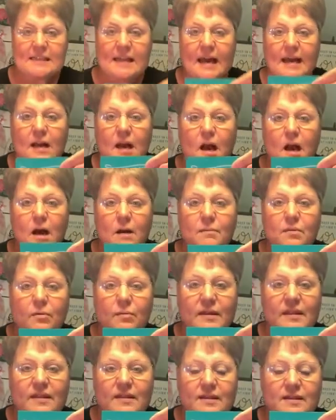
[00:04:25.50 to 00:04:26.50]
that come
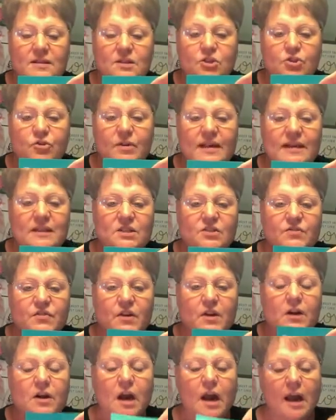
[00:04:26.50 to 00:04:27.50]
with this
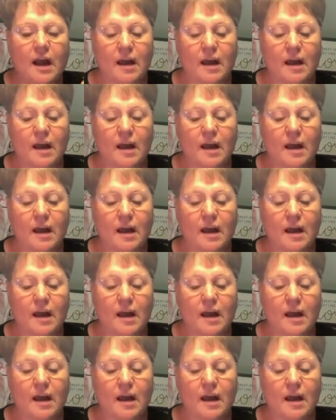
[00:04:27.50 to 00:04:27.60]
transfer.